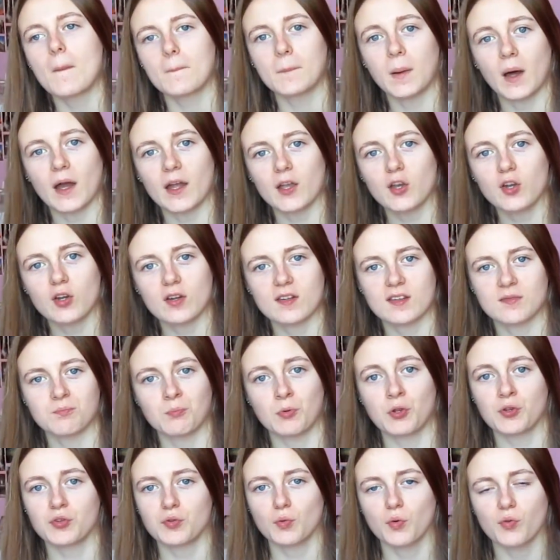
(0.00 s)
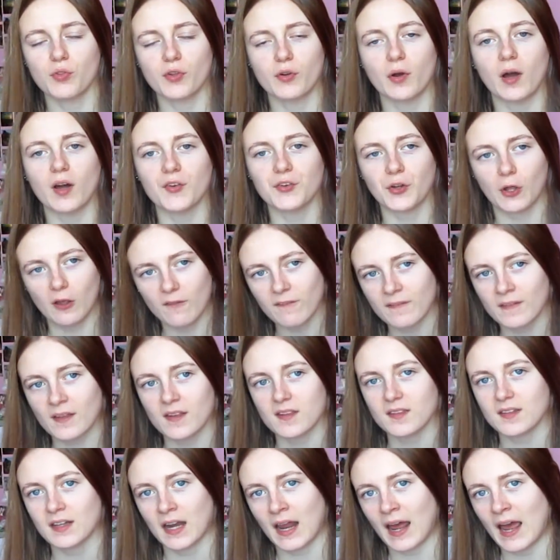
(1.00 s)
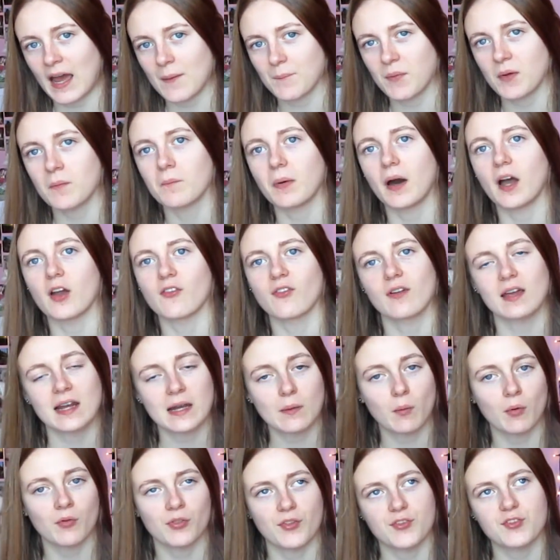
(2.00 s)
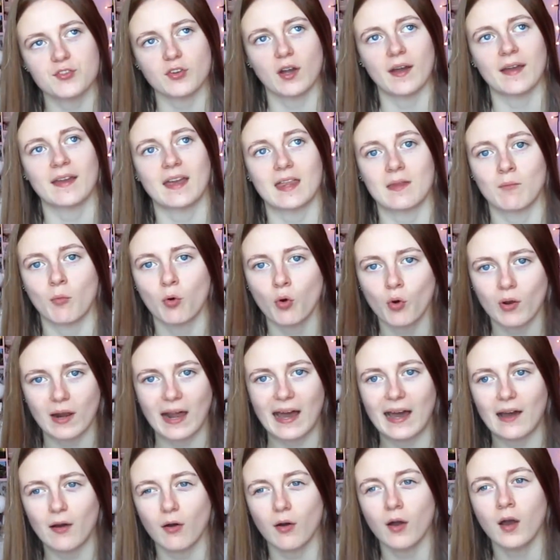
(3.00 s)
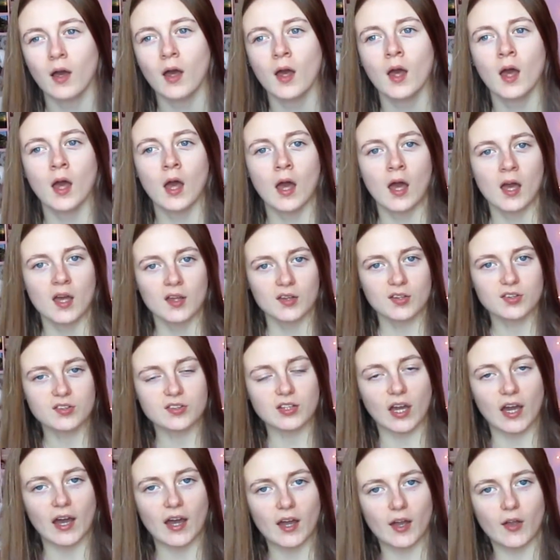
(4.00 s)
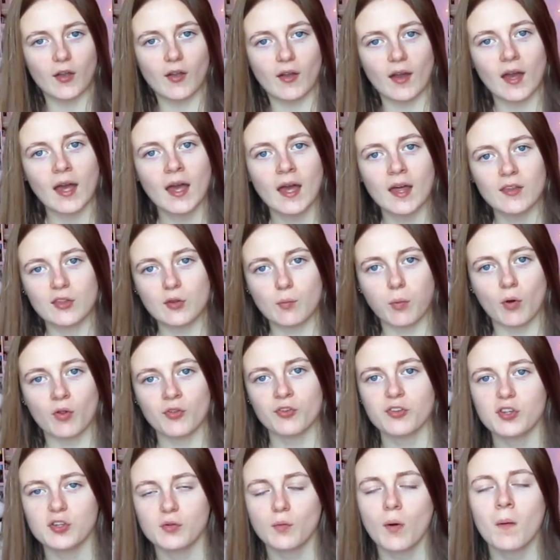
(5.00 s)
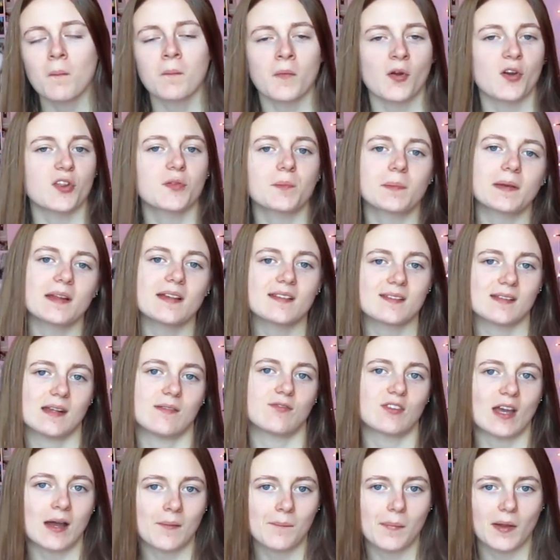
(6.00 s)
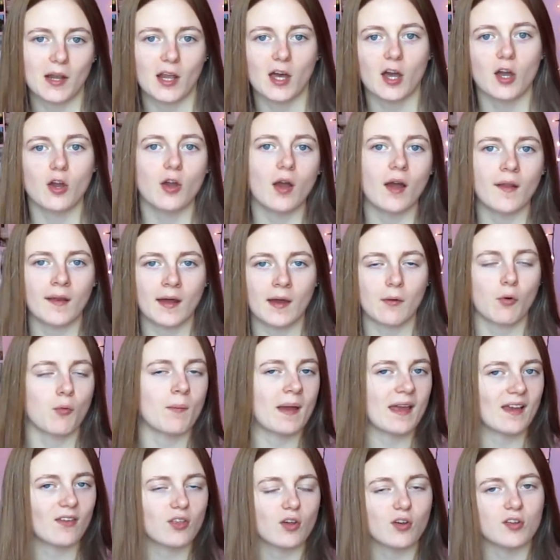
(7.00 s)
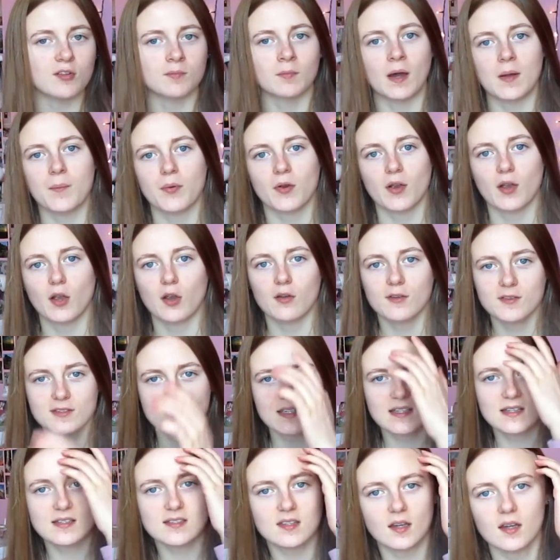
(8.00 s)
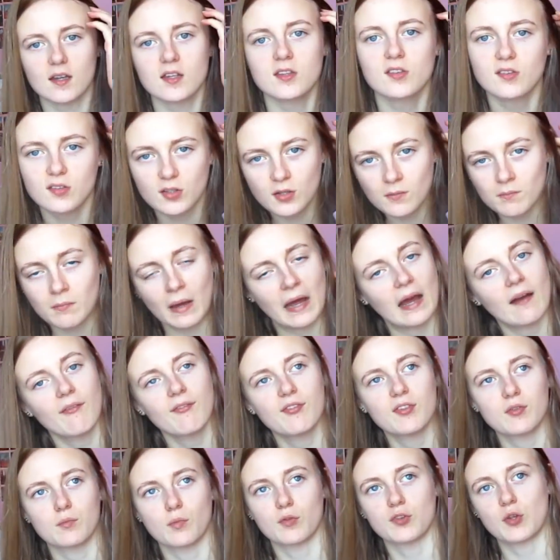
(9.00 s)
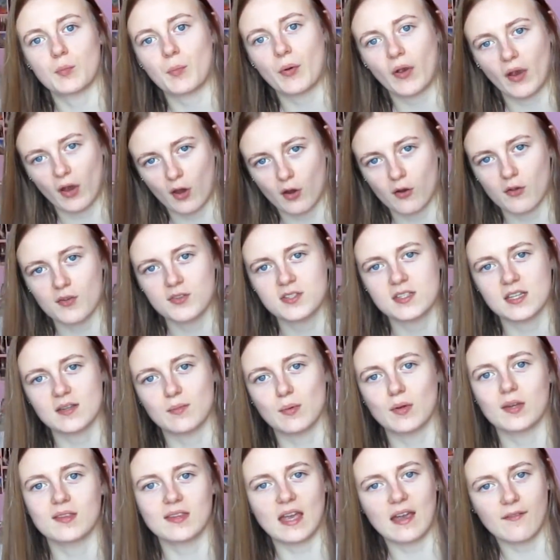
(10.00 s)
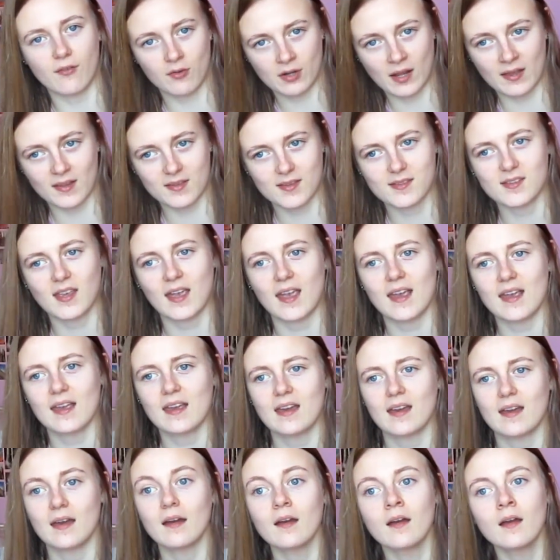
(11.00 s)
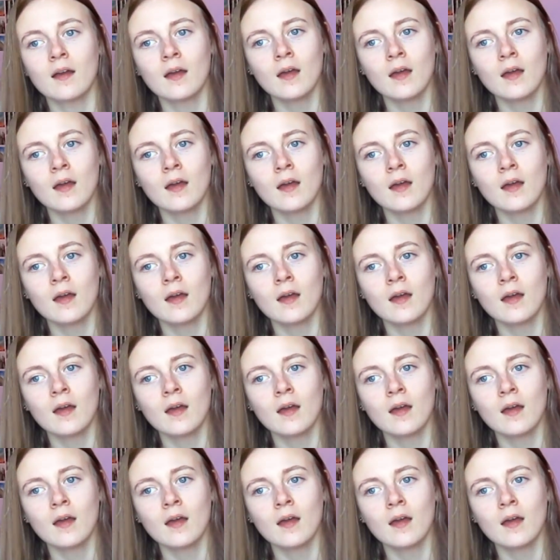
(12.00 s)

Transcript: by Christmas, although I don't think that's going to happen, but I really want to try and get them all out. So the ones you want most, please leave down below and I will make those my priorities. I assume maths was a priority because everyone has to take it.